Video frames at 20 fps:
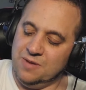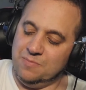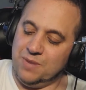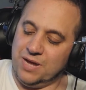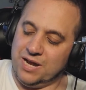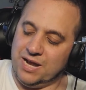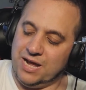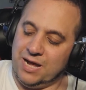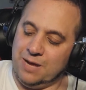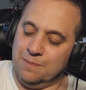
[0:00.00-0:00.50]

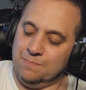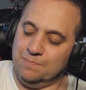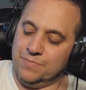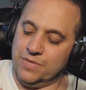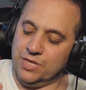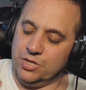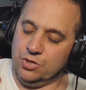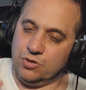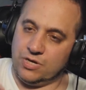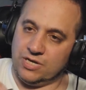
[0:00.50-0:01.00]
But
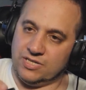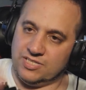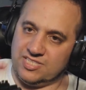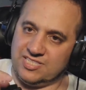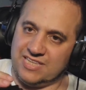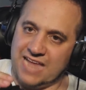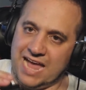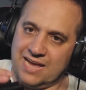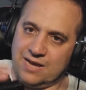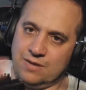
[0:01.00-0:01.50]
you can
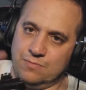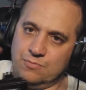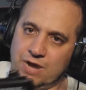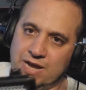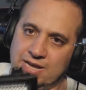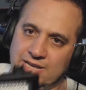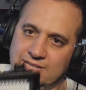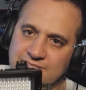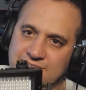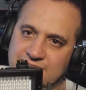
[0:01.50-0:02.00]
stack them
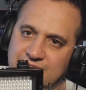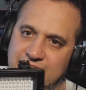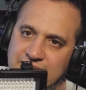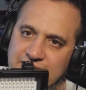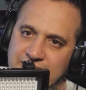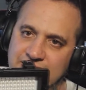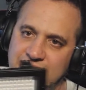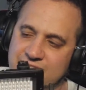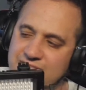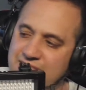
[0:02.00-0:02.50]
right into
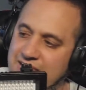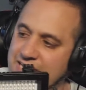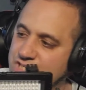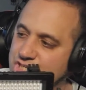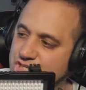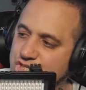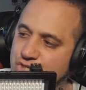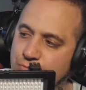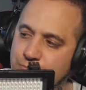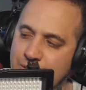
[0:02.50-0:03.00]
these like
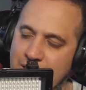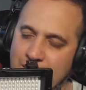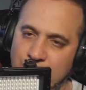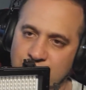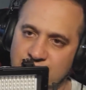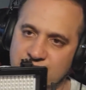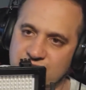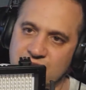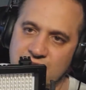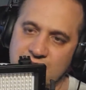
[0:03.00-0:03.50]
shoe
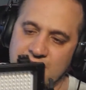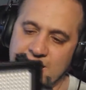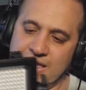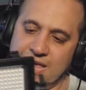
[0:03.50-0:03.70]
mounts,